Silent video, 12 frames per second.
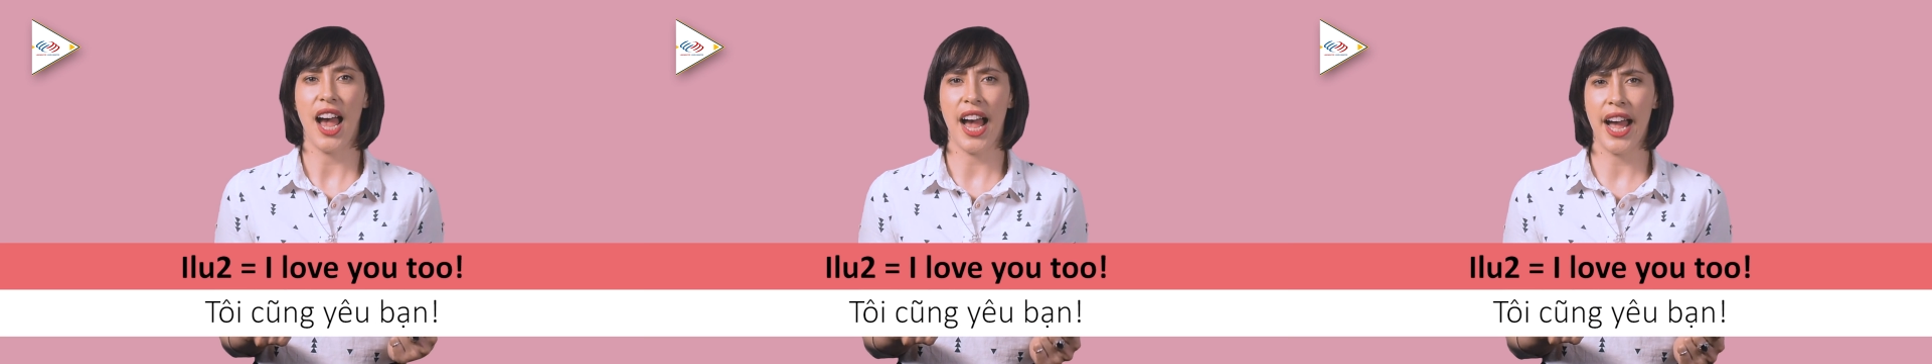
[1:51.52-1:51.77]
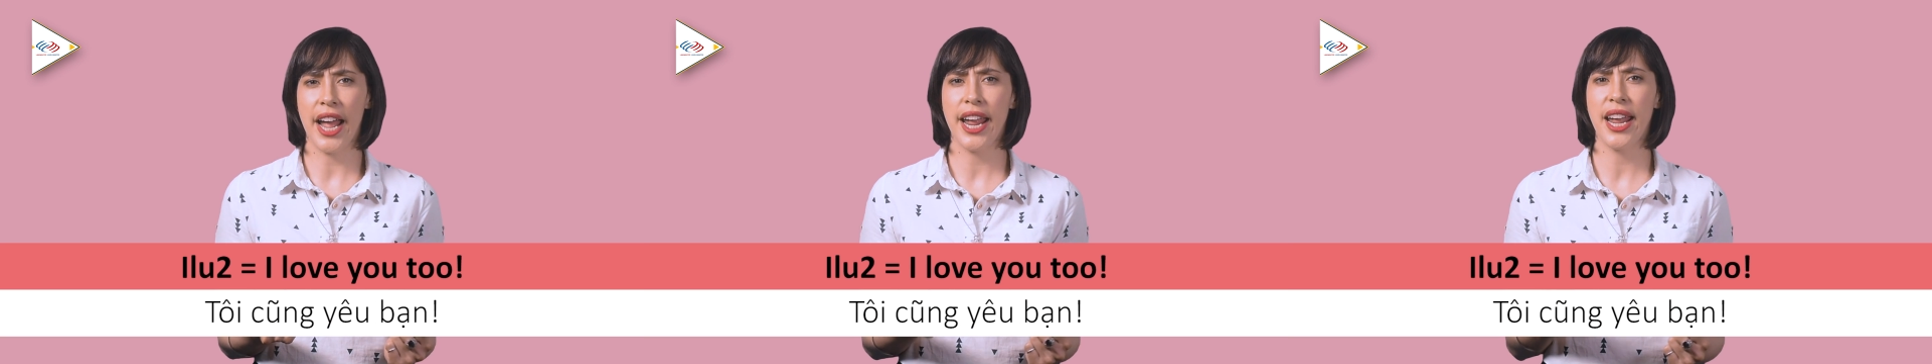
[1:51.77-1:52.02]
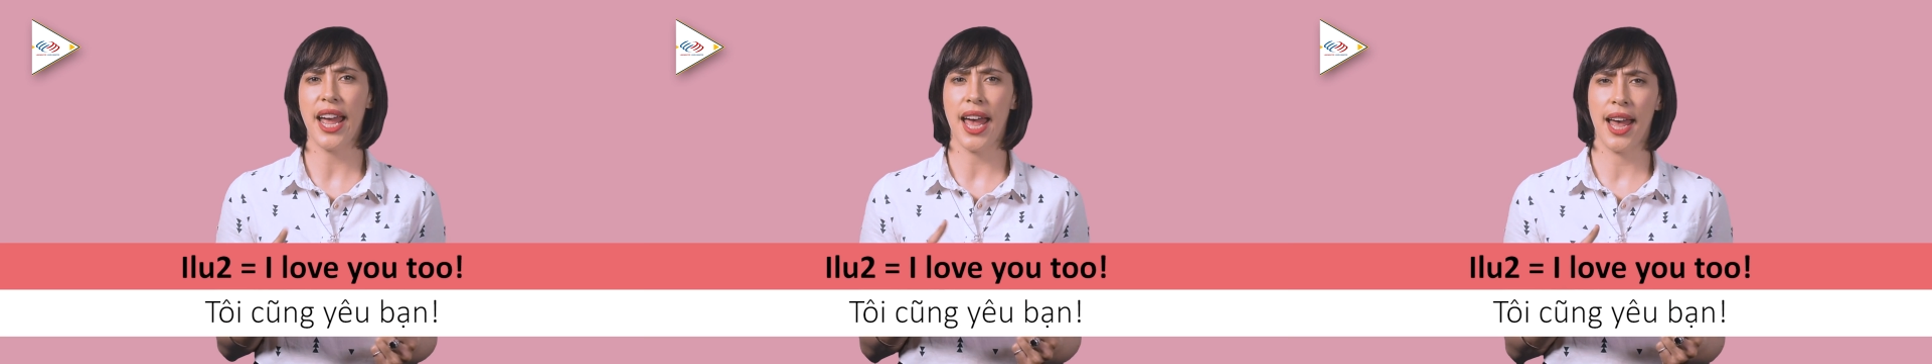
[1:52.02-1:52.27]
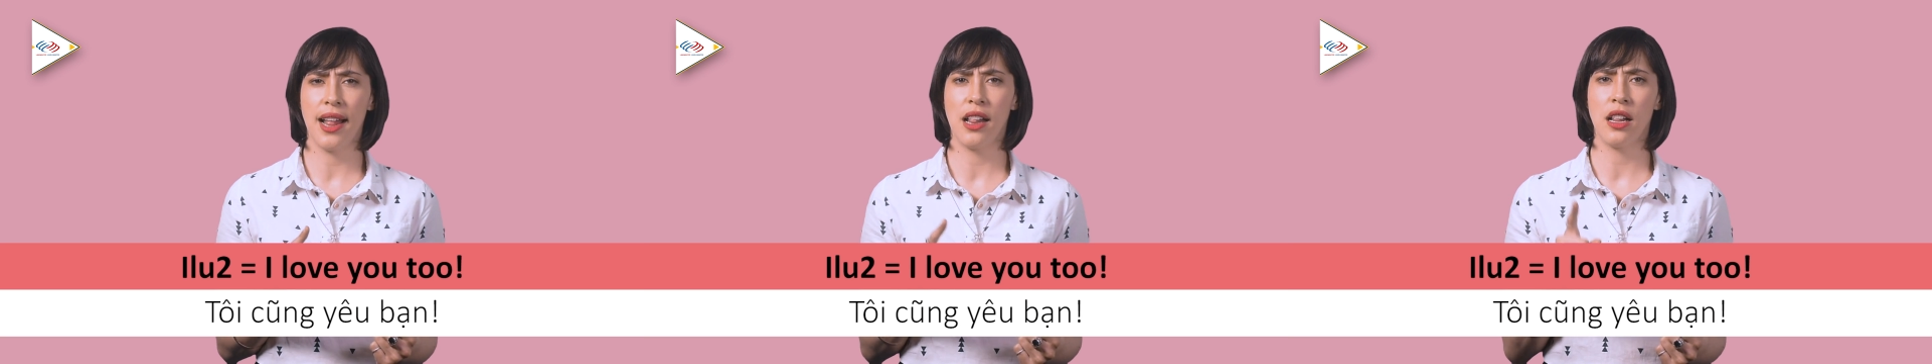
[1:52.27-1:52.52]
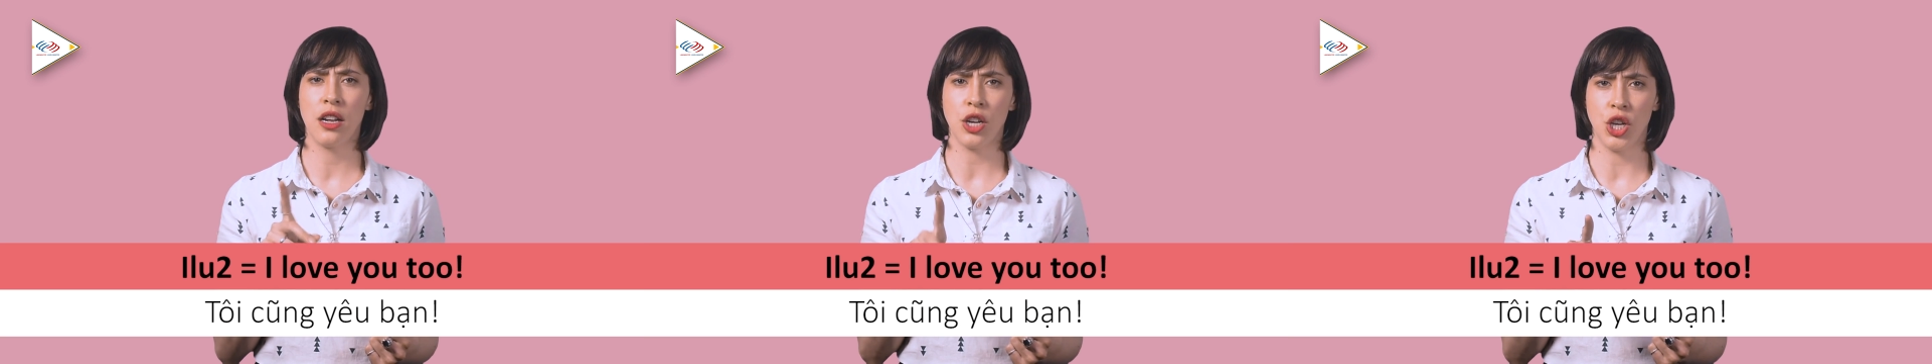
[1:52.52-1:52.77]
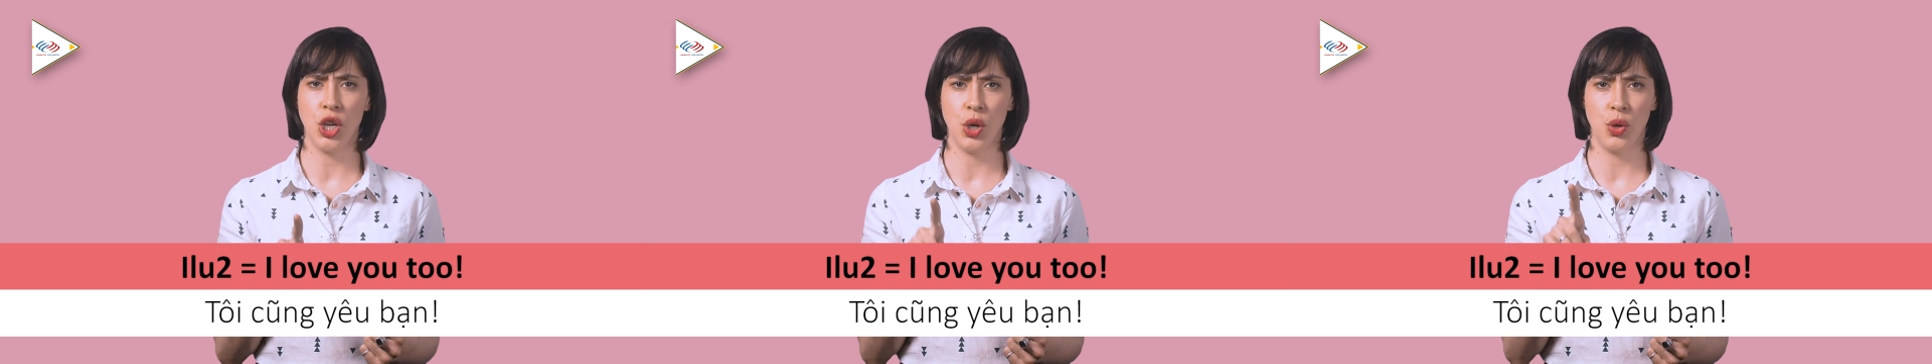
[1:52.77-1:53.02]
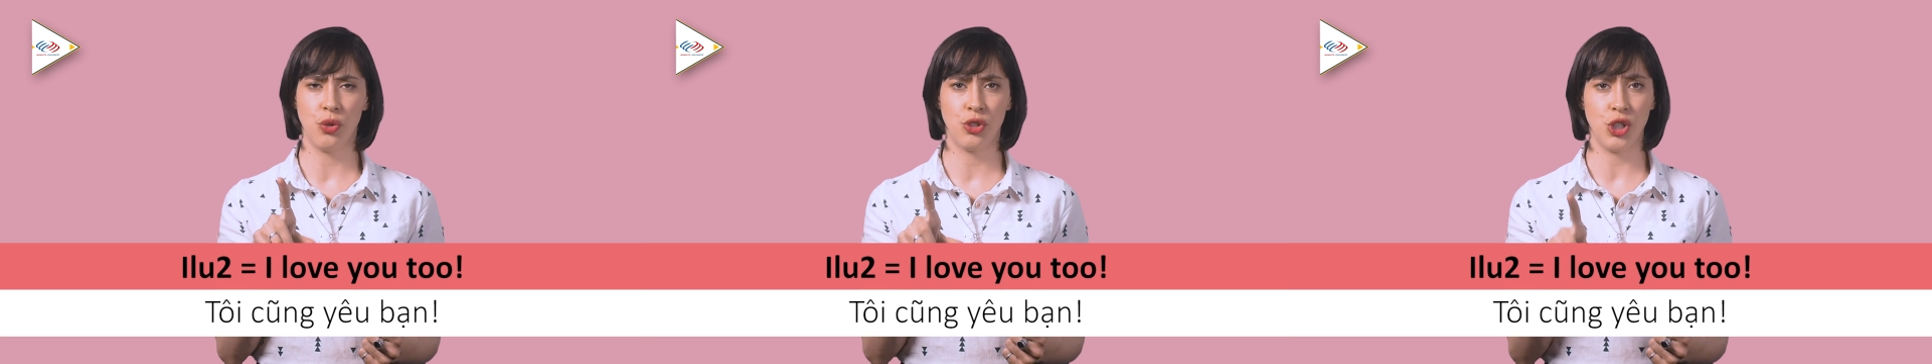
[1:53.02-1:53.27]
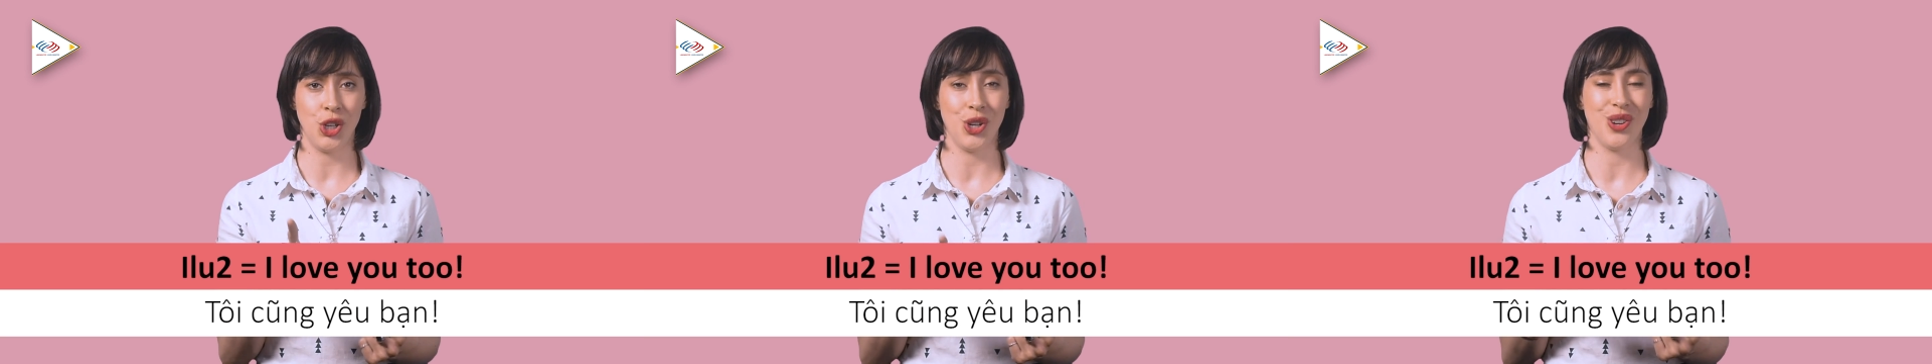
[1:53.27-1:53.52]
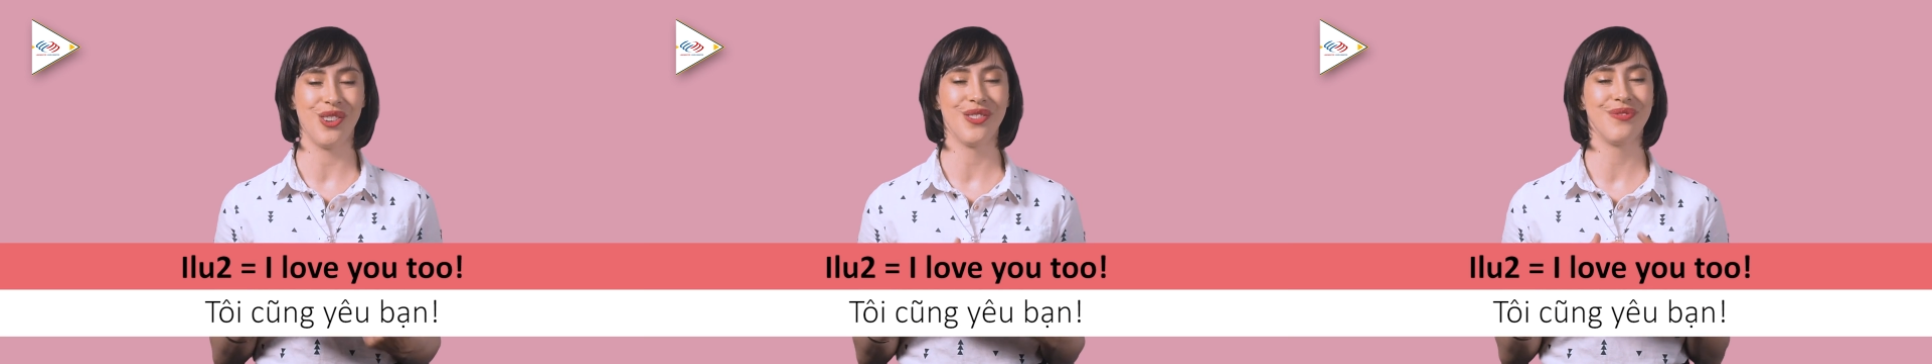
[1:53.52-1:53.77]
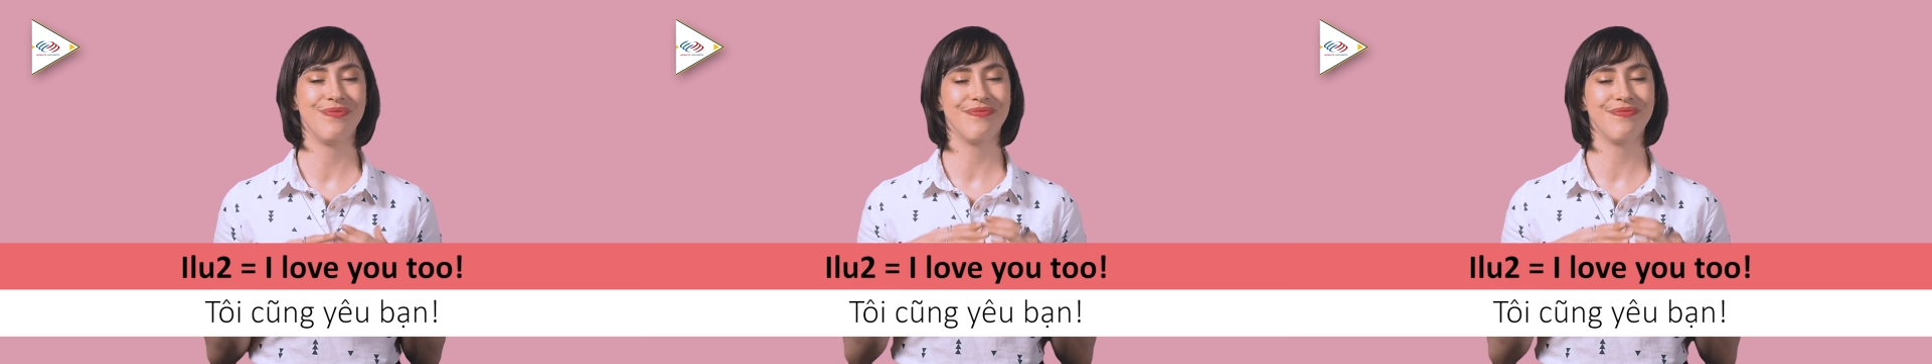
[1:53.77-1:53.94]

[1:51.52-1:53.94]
I L U 2.